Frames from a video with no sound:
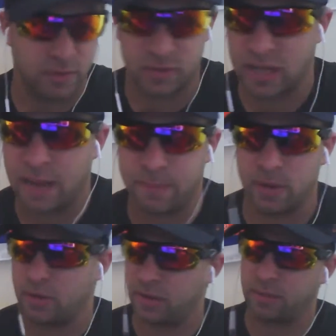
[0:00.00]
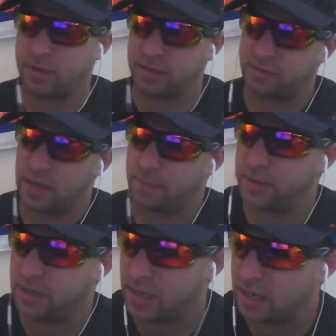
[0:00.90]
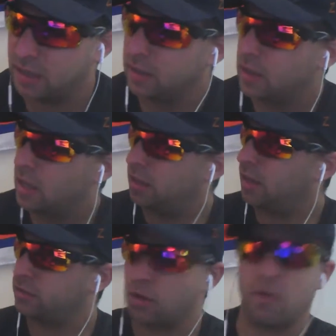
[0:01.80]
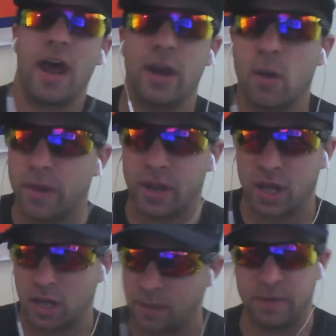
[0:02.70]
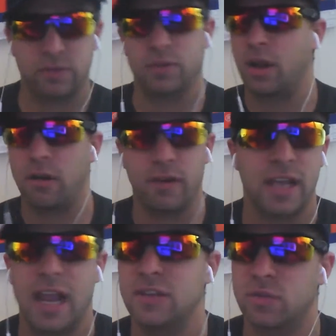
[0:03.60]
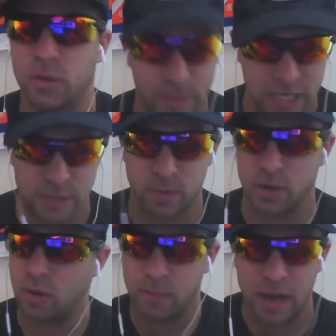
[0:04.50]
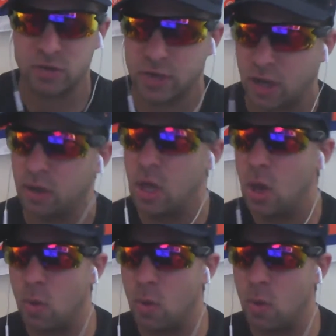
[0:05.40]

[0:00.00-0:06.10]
Tampa, or not the Tampa, the Toronto or the Columbus or the Hurricanes or Pittsburgh or Montreal,